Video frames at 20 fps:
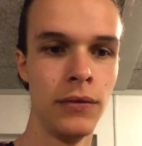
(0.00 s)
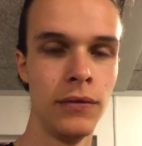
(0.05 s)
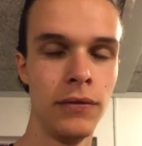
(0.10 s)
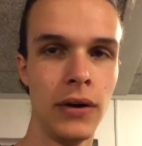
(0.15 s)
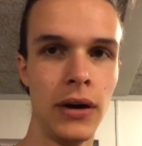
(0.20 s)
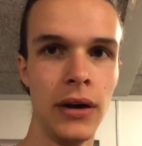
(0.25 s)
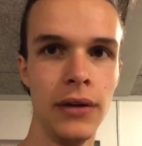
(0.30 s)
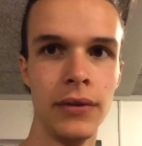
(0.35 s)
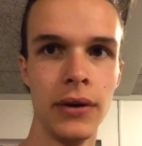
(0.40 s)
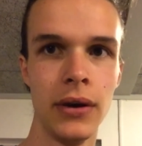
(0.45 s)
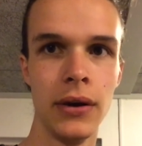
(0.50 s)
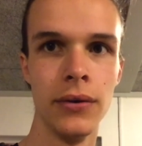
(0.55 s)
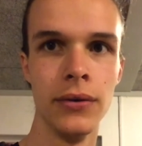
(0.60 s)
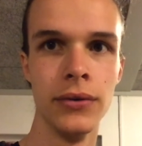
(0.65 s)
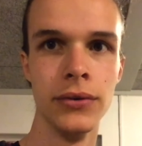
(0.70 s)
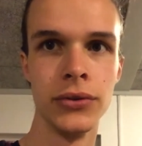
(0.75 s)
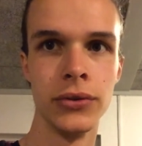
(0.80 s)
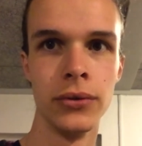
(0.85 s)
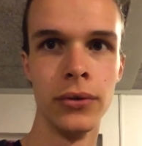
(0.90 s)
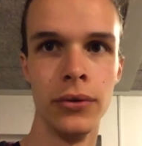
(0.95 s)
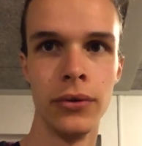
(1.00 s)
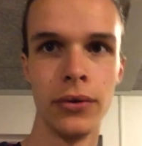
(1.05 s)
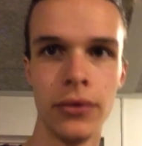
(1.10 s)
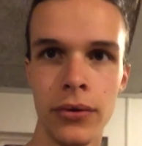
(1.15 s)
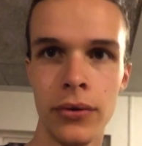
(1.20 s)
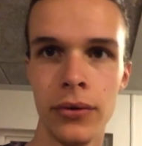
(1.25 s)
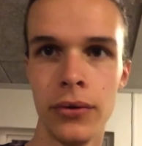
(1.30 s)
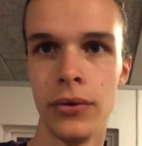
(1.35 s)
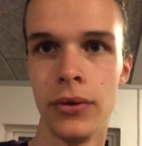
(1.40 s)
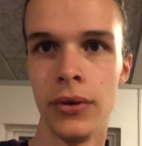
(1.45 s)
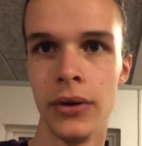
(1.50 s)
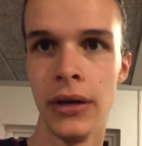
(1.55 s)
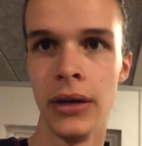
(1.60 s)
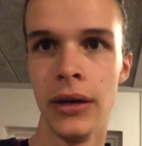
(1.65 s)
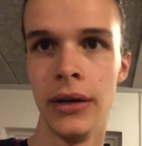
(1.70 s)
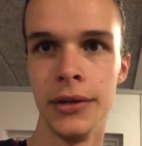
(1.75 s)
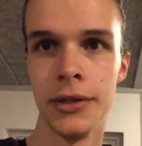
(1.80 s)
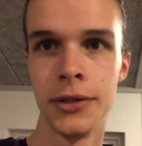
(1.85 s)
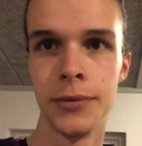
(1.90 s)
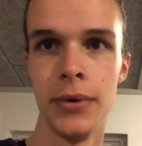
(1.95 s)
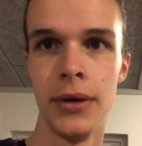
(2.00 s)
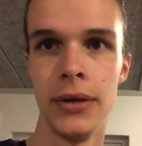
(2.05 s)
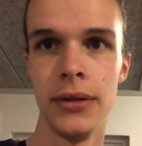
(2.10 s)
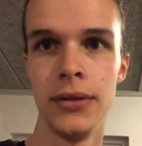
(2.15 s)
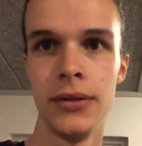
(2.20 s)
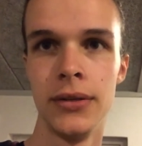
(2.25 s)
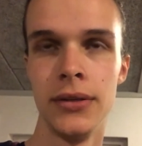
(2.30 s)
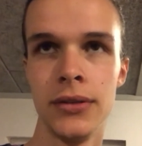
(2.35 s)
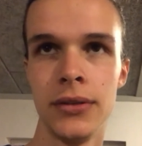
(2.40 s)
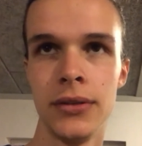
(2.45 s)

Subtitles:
5 hours longer than I had expected to